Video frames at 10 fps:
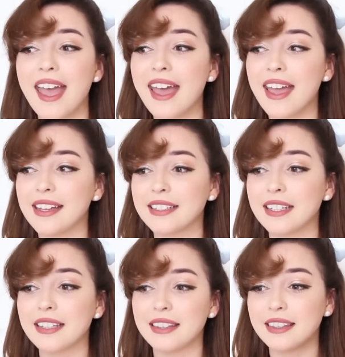
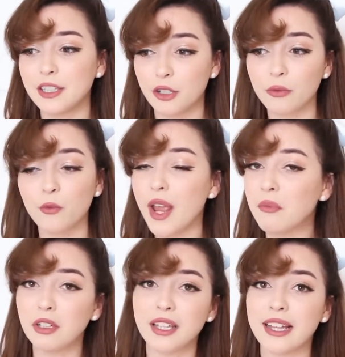And you're way
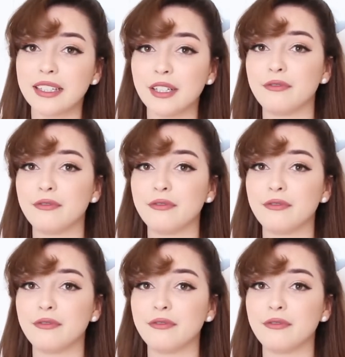more likely to